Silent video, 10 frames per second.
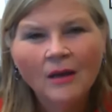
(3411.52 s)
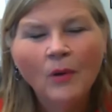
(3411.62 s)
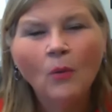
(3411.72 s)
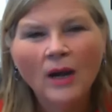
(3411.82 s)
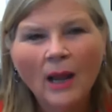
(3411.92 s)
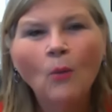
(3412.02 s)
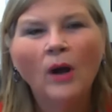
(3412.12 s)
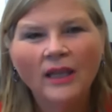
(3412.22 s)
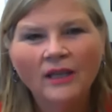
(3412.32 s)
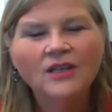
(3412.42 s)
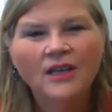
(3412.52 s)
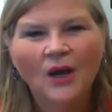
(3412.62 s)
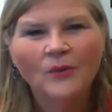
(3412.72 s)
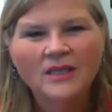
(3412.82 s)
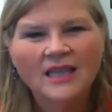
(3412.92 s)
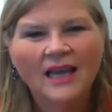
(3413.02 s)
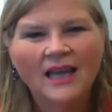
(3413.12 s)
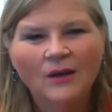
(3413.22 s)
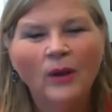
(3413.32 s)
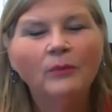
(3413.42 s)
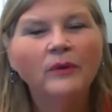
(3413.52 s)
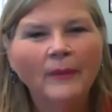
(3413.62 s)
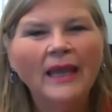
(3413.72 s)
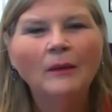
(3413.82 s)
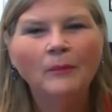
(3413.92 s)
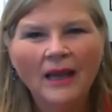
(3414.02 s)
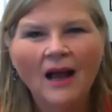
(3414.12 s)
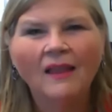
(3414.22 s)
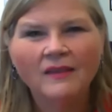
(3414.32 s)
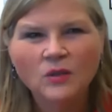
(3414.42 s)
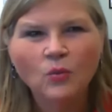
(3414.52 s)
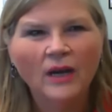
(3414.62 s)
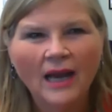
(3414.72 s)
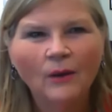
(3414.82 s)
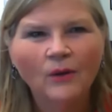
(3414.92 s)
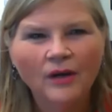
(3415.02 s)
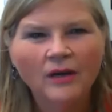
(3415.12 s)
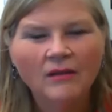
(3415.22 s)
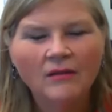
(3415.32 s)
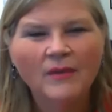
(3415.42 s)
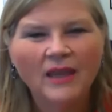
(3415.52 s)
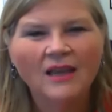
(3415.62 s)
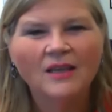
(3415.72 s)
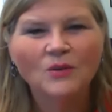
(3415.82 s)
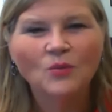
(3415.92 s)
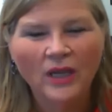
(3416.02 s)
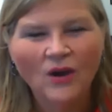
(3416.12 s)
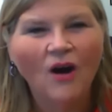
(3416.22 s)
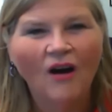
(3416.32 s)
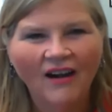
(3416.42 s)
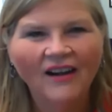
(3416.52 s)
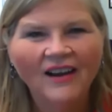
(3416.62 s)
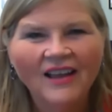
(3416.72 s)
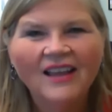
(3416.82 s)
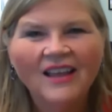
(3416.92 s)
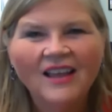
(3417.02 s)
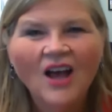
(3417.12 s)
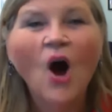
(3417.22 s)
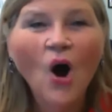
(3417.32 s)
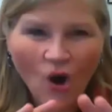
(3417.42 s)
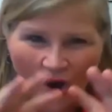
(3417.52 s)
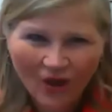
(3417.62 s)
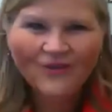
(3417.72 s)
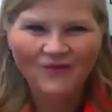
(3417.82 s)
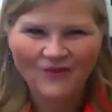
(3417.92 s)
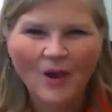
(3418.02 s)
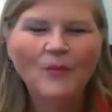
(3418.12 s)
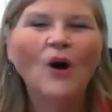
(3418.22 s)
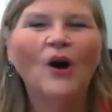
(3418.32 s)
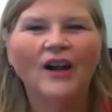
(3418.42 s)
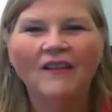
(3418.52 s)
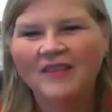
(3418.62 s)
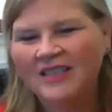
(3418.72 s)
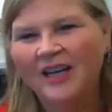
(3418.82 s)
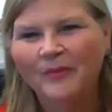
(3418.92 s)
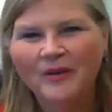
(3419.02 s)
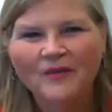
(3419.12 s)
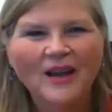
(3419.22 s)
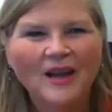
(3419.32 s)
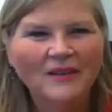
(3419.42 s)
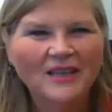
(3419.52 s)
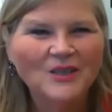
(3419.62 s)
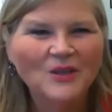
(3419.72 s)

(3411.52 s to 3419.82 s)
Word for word: But what I want you to know is that we remain beyond this one hour because we are all a part of the Terrapin family.